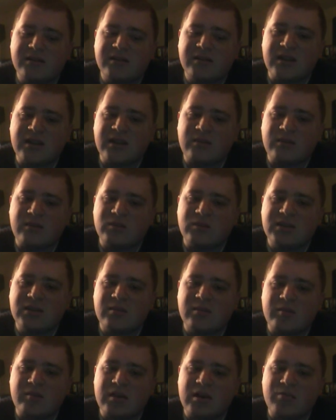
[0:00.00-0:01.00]
seems
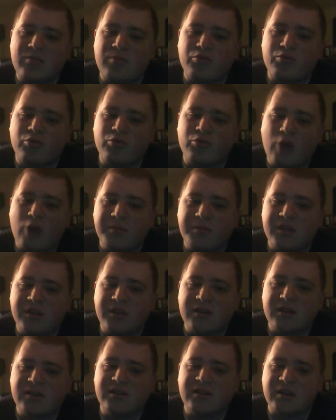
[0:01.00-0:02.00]
to be
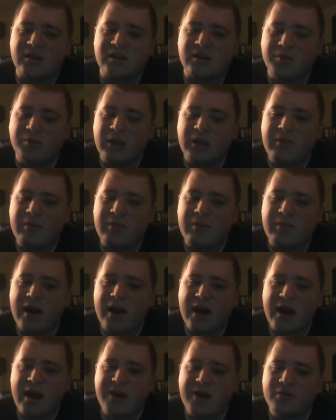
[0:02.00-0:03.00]
prompted simply by
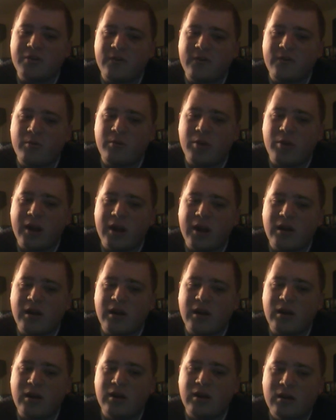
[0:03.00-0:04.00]
a hatred for
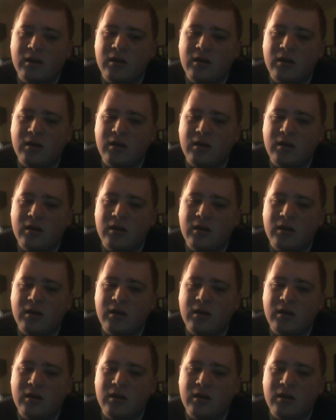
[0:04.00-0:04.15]
Brandy.